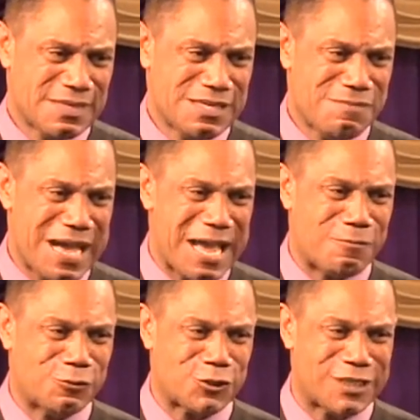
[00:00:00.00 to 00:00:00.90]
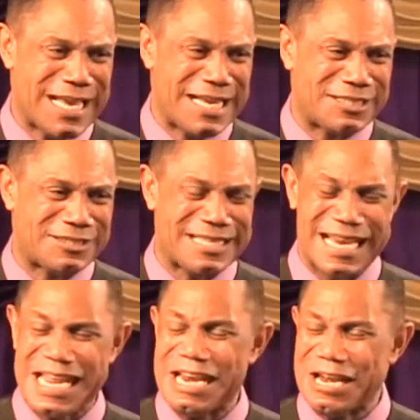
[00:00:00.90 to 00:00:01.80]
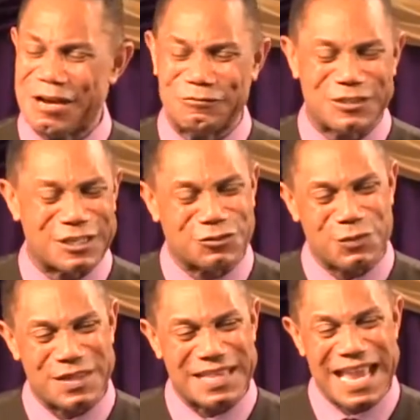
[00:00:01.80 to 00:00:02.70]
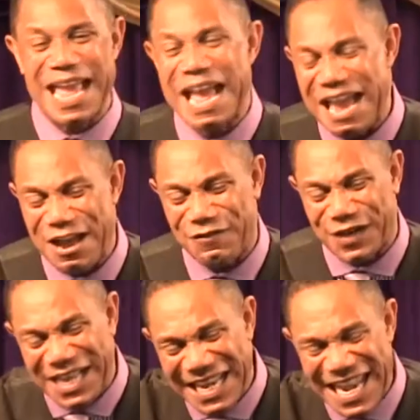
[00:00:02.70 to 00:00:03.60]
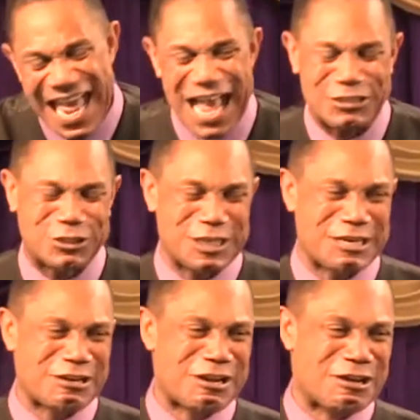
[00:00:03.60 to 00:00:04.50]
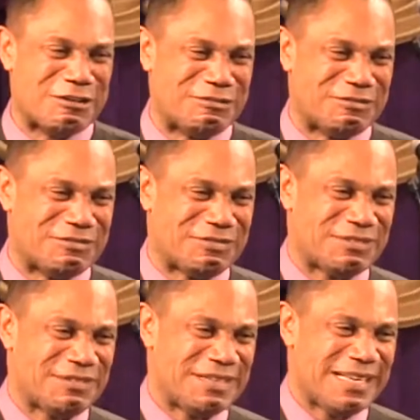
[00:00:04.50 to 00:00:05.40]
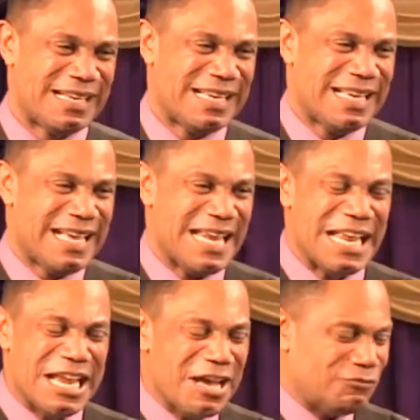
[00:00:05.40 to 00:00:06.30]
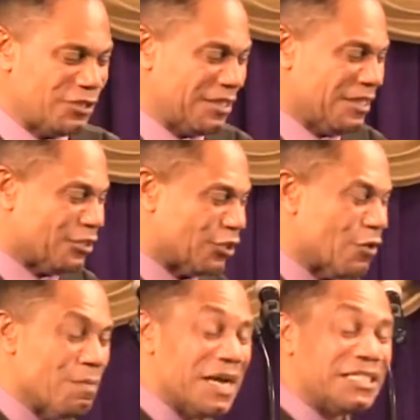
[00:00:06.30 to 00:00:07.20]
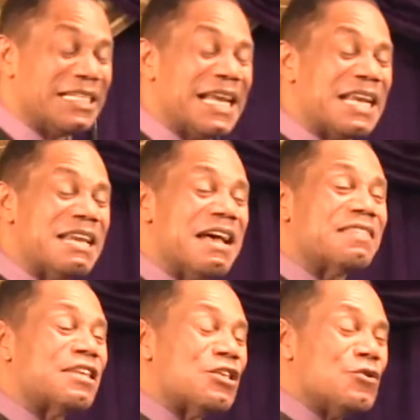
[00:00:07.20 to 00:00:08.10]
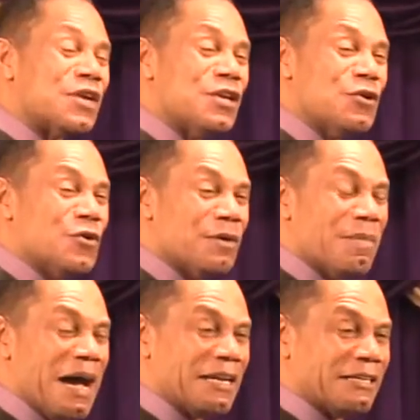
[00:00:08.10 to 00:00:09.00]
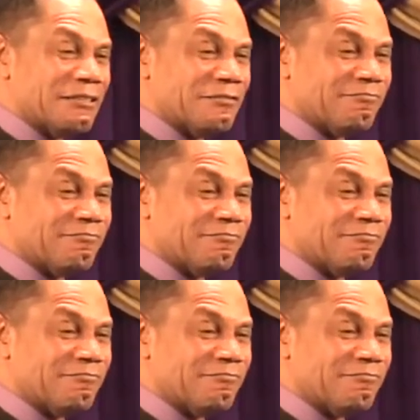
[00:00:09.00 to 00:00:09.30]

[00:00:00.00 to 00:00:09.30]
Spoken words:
The Bible says that he loves us with an everlasting love. And he loves you so much and ain't nothing you can do about it.